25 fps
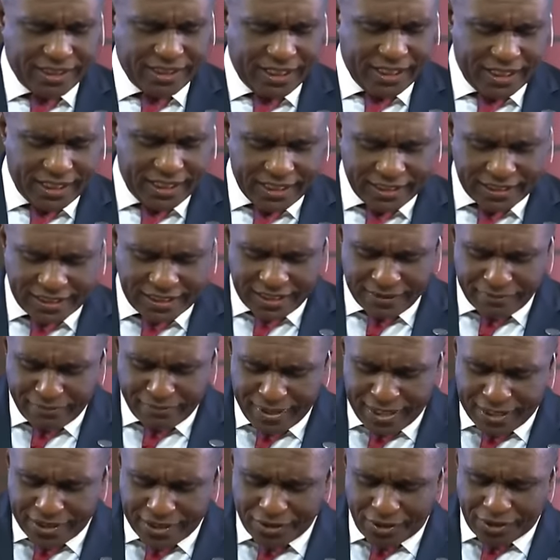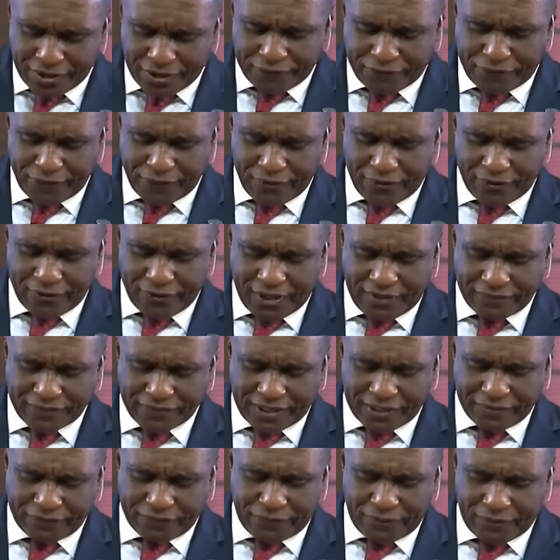It is remaining on the floor
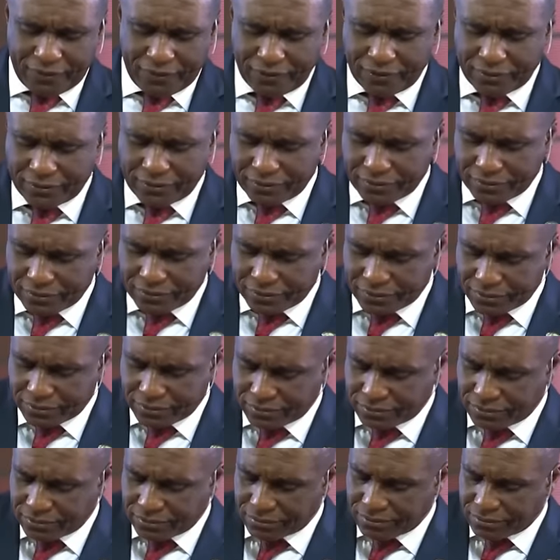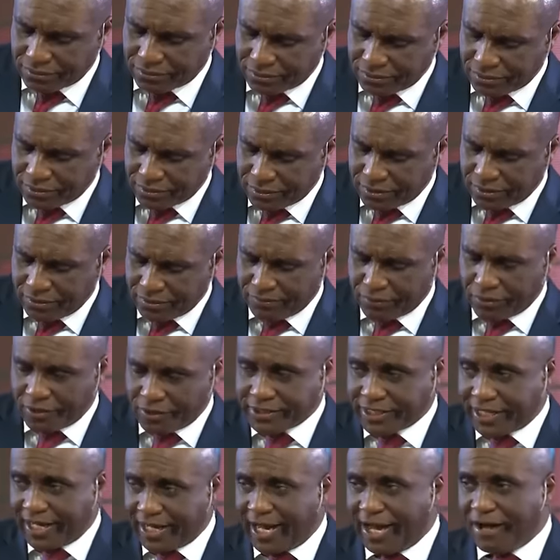after the fall.
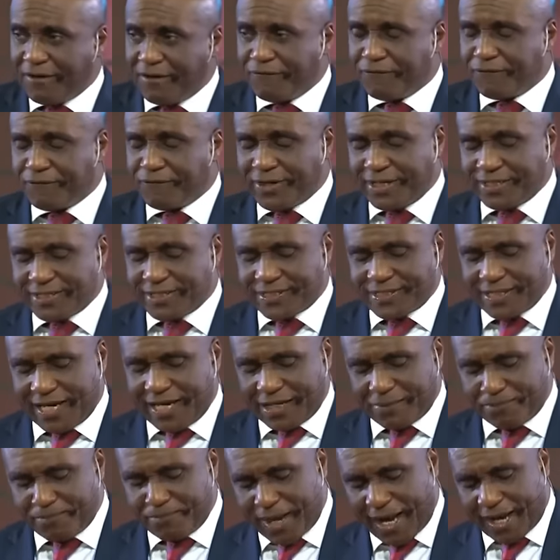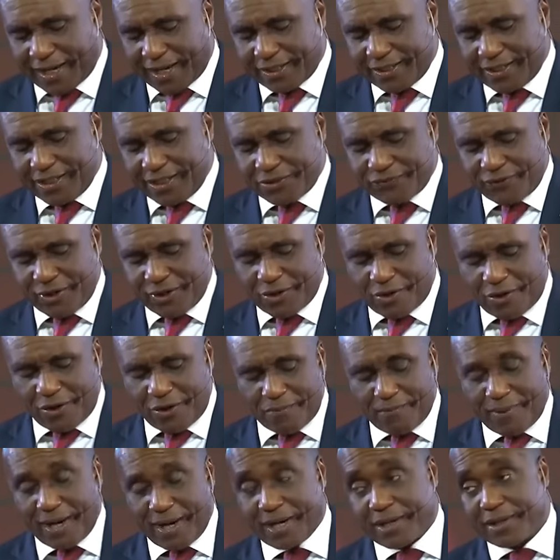Because every setback is for a
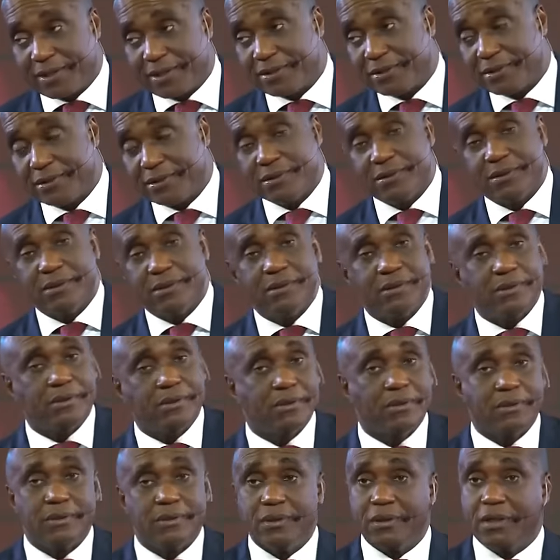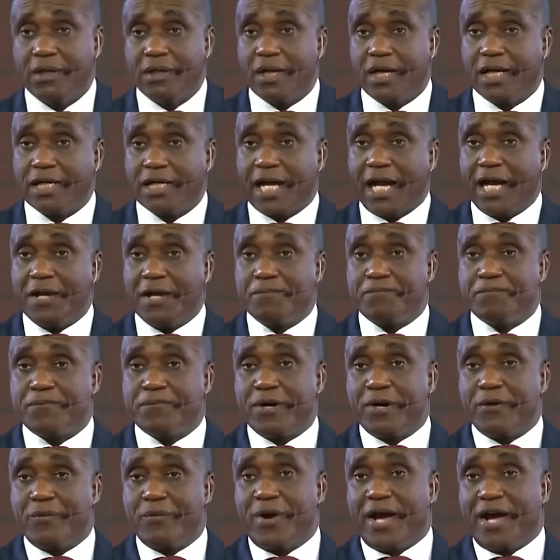comeback. And I
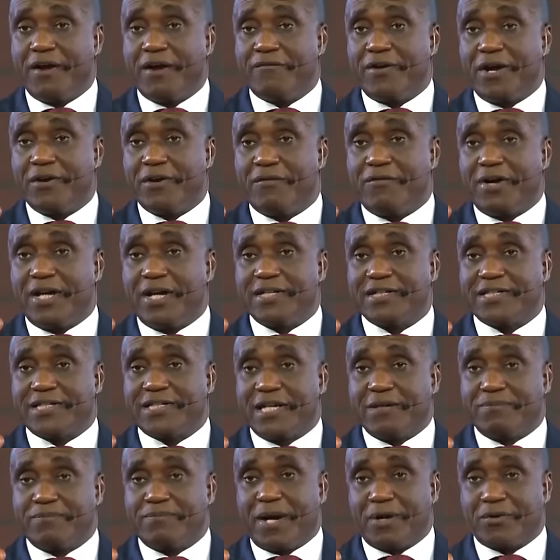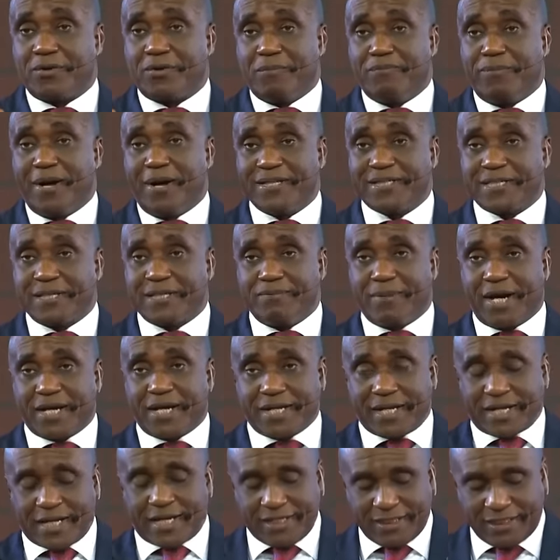pray wherever you've had a setback, you're bouncing back
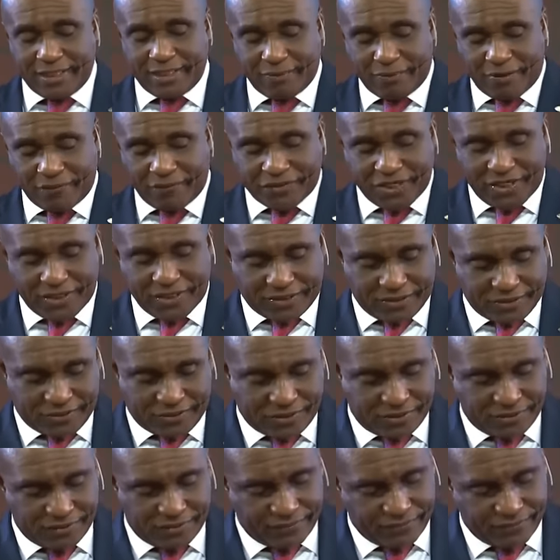again in the name of Jesus.